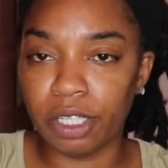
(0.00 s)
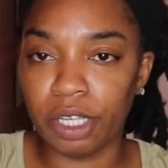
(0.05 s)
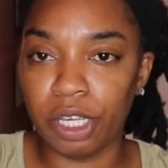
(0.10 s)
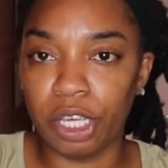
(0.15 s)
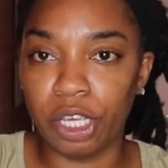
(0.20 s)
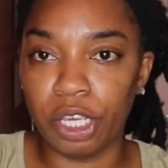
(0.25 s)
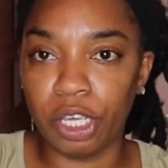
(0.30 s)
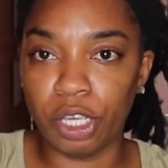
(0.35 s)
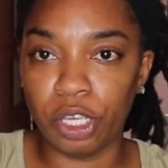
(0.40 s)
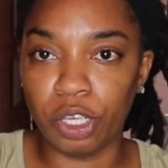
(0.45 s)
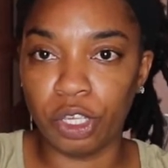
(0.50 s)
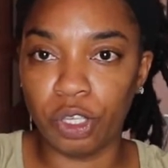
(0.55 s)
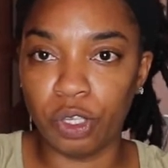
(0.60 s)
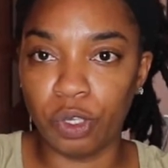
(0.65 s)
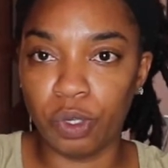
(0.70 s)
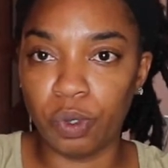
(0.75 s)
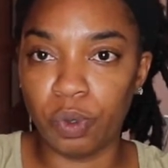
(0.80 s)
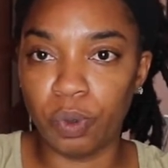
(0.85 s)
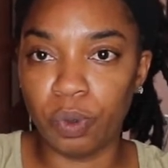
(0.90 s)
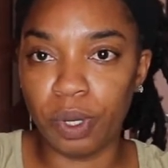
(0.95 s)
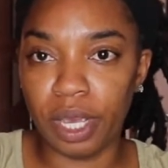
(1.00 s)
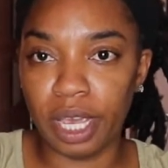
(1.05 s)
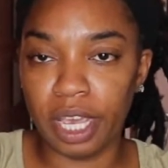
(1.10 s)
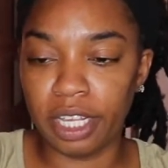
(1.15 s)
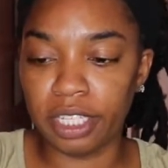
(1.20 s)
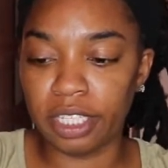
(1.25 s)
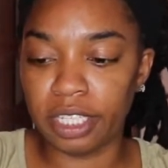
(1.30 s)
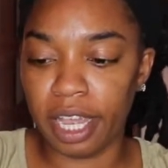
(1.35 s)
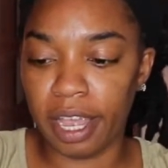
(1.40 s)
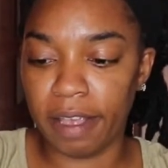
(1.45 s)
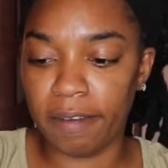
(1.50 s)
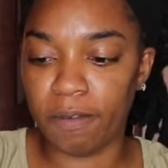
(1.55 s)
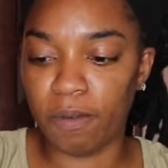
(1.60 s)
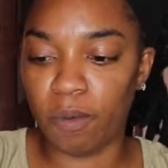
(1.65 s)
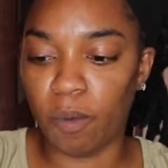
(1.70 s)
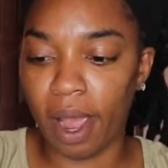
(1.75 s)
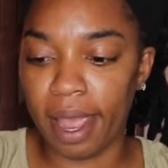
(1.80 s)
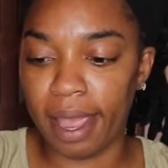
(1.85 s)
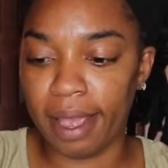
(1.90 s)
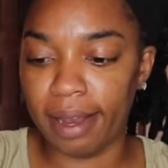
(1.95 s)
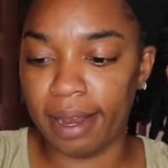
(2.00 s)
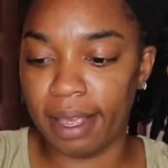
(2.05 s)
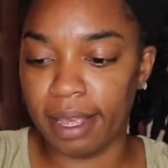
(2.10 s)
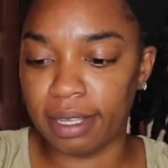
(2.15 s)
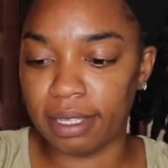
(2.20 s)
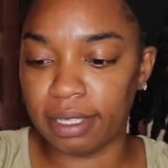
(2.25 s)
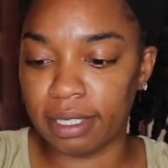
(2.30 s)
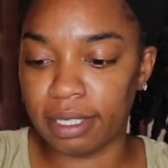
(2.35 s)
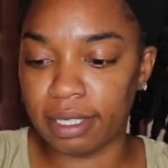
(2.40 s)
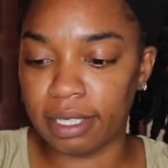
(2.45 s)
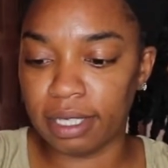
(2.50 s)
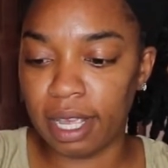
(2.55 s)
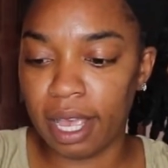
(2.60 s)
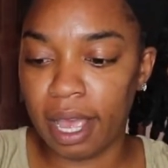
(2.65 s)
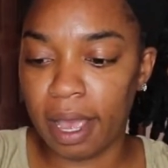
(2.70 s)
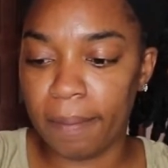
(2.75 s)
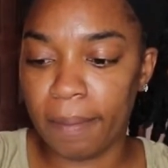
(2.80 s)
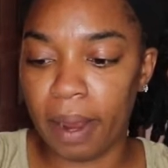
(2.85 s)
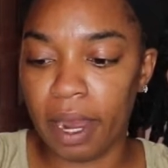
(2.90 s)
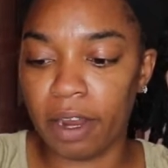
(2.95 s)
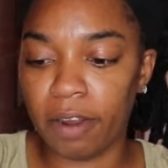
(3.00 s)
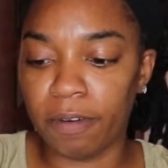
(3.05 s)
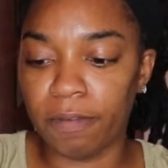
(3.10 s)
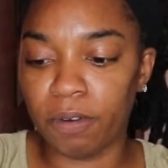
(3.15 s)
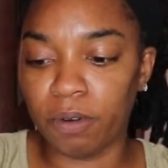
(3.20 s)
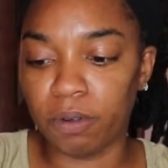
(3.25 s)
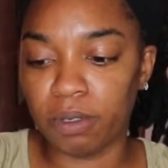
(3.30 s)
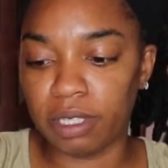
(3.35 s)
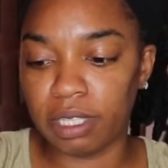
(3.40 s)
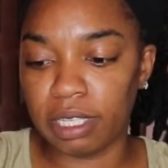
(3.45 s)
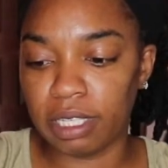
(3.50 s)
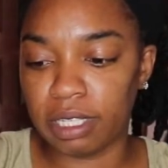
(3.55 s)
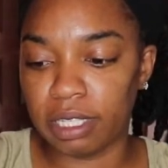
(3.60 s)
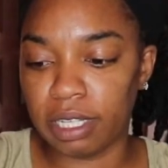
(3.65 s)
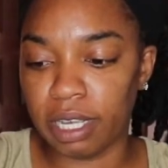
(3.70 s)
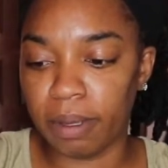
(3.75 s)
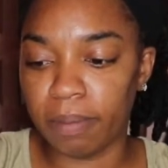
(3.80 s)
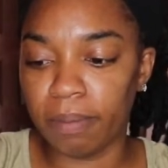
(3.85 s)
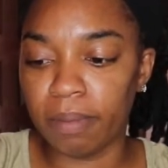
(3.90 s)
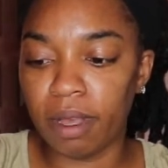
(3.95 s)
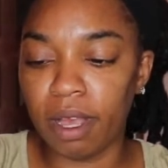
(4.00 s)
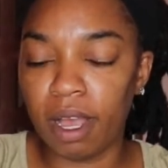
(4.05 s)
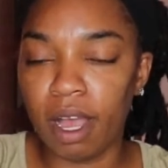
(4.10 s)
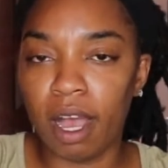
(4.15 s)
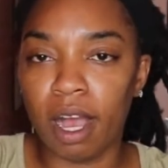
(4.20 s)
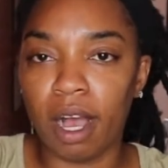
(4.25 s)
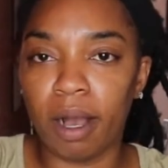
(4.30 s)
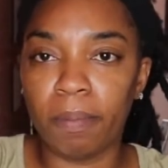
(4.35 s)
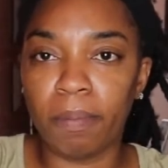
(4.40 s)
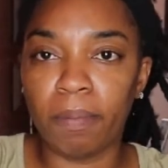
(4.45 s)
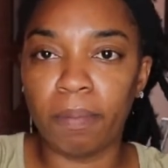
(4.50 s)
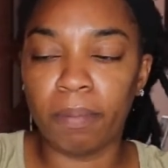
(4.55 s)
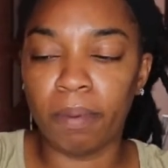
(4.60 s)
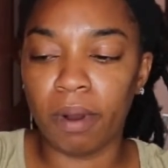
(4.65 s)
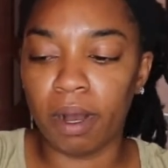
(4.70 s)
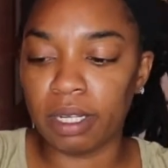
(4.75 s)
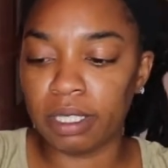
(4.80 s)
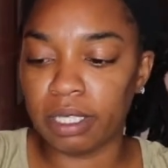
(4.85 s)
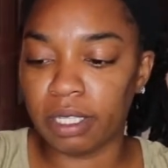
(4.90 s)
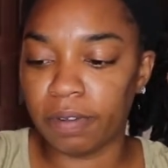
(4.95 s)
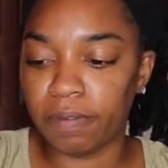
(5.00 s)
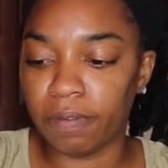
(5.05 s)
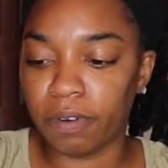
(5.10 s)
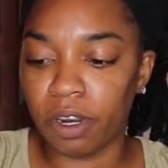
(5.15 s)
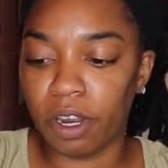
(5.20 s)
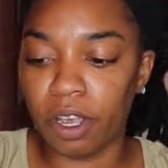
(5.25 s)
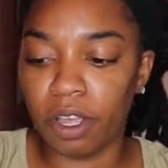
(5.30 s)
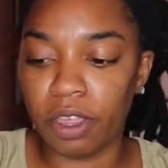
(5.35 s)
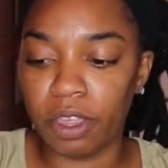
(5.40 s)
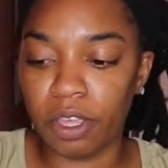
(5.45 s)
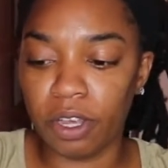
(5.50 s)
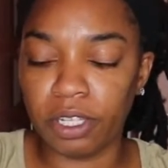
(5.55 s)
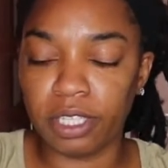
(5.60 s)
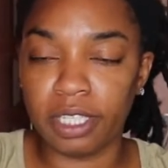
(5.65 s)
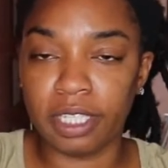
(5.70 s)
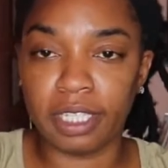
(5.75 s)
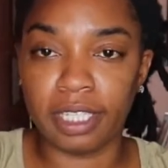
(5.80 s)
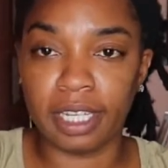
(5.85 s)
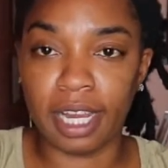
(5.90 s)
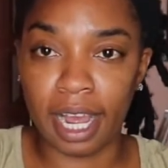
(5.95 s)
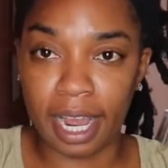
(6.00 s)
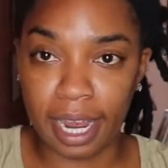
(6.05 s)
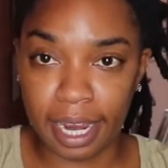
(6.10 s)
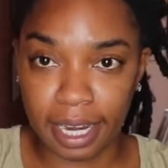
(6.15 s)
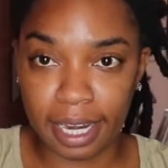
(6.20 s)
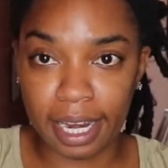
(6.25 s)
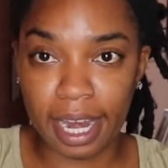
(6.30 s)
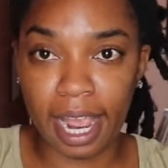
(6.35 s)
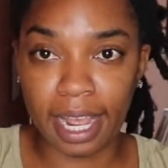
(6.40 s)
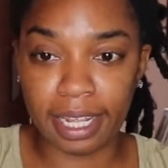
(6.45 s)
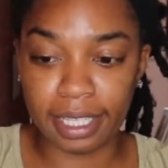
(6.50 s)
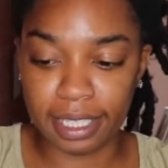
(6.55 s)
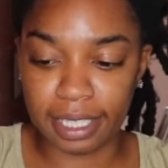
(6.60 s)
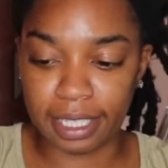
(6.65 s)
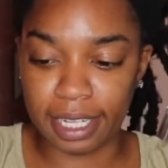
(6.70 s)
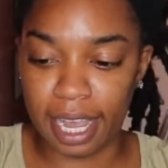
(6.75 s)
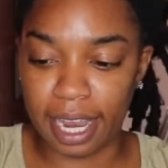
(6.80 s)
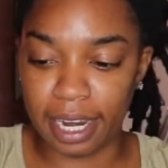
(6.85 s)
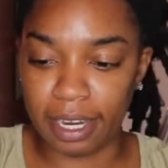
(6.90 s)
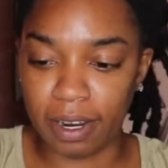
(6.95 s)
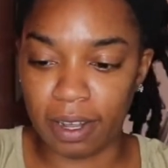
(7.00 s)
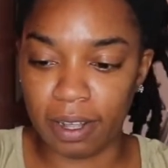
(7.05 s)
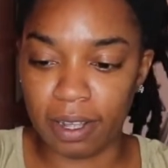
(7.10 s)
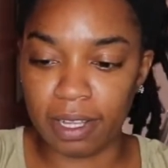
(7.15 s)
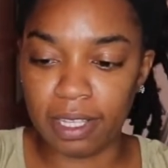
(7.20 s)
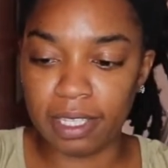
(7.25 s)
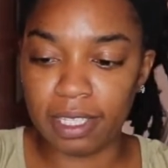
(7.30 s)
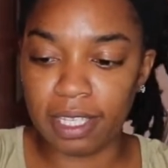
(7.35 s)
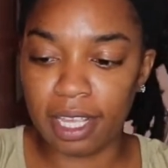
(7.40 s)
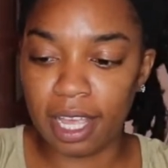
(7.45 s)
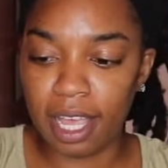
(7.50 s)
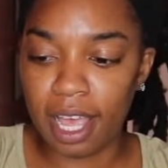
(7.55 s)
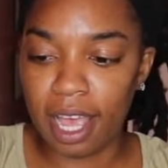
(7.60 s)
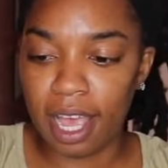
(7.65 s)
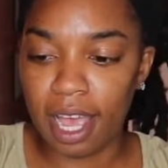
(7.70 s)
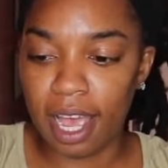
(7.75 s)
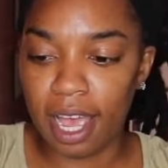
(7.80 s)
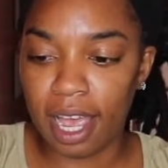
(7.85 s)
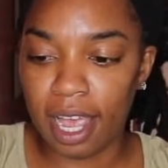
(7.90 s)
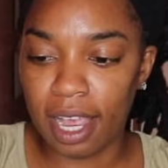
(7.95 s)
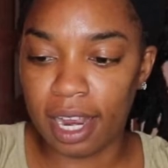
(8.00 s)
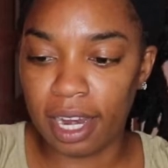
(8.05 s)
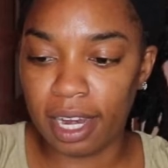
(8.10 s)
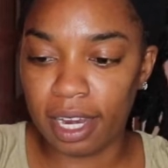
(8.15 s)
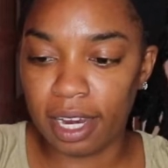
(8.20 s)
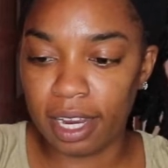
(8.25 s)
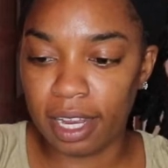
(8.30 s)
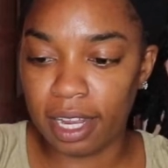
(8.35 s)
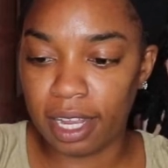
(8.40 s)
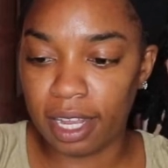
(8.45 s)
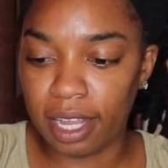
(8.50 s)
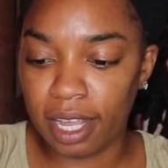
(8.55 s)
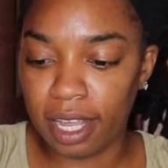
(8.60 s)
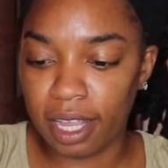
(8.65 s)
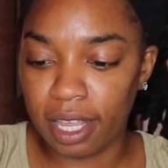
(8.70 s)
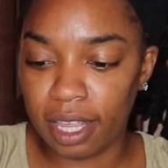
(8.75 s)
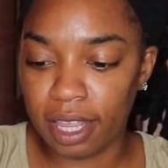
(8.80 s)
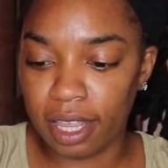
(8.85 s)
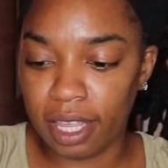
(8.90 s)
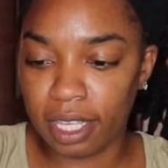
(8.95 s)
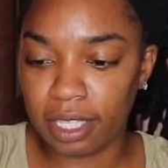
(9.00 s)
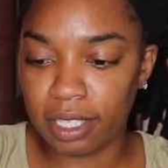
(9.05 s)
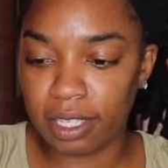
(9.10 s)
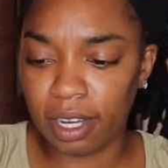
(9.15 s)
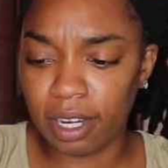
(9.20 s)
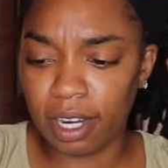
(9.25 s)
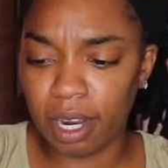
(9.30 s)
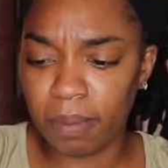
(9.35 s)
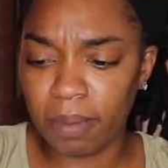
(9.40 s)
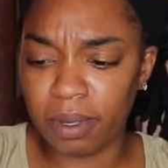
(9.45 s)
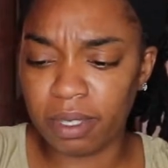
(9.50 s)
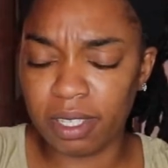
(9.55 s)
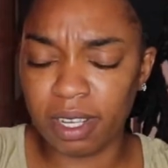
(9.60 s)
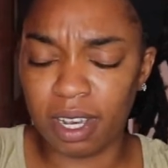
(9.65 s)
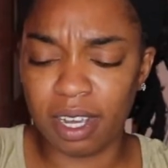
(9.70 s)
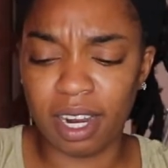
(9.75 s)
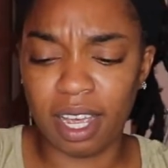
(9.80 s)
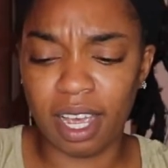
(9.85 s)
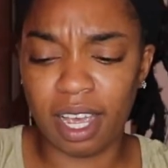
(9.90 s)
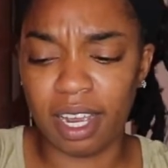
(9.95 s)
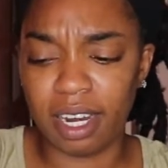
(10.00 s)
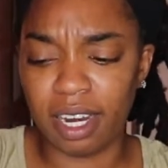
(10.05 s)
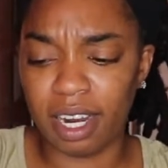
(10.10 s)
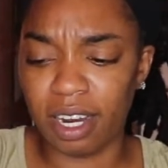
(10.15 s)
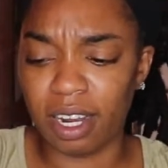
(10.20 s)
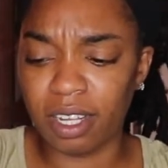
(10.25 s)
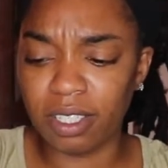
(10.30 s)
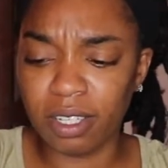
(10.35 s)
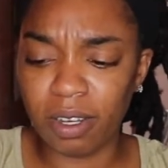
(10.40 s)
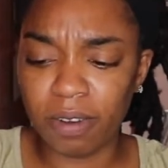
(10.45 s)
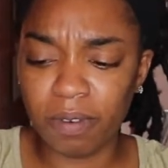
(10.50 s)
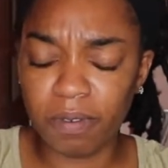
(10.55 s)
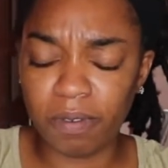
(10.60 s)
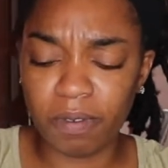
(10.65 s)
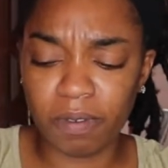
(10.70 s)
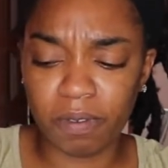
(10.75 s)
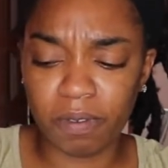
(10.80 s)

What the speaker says: the UHF wireless microphone system. I bought it for $39.99, and this on Amazon had a lot of